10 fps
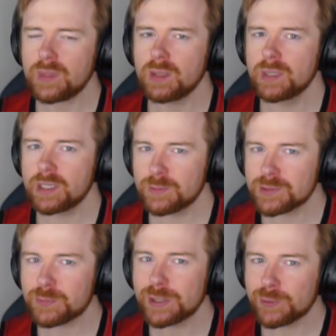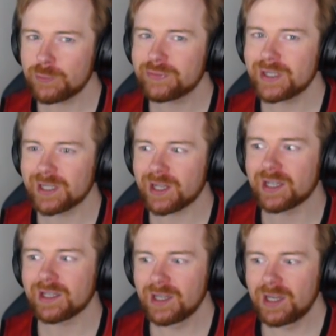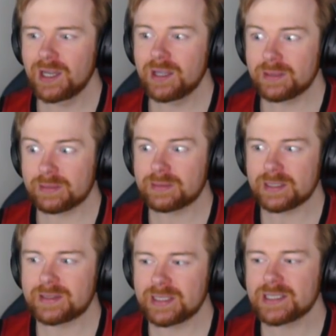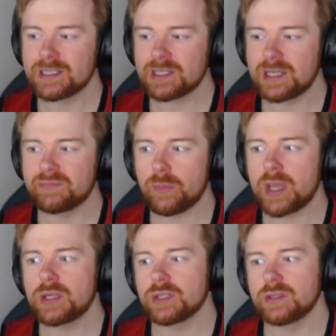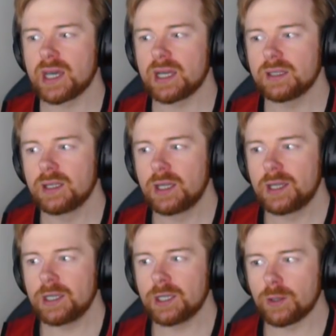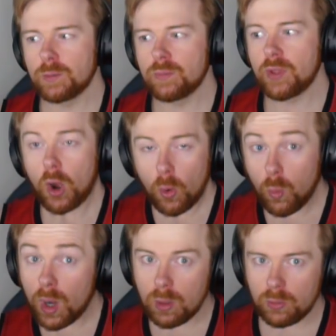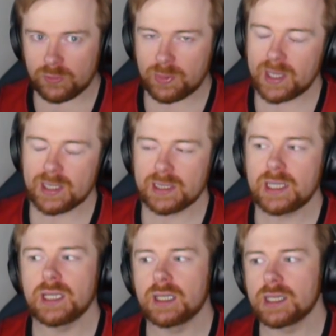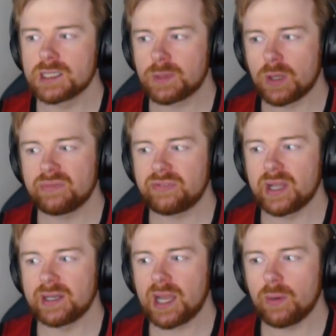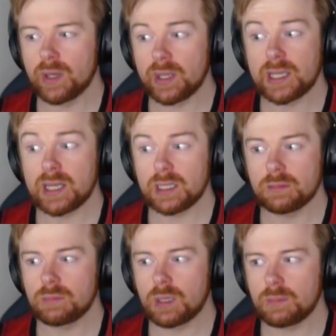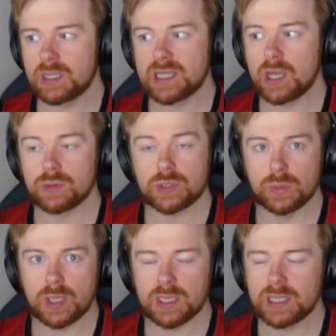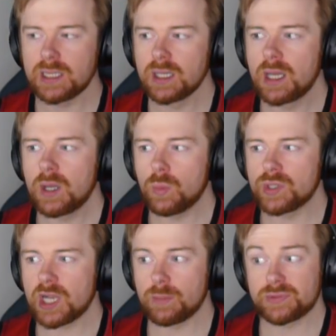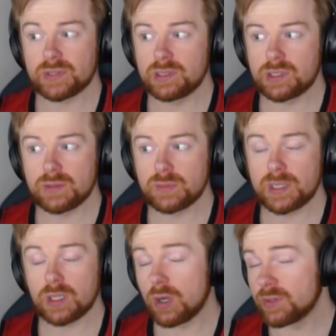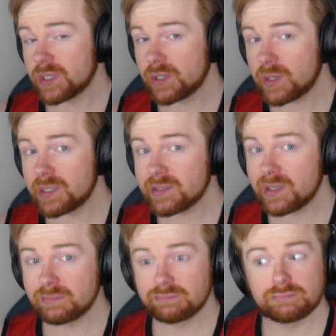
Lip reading: But it was a really cool feeling. Like, this is information that, you know, the whole world playing League is going to find out. And I get it a day or 2 early, which helps in terms of being a content creator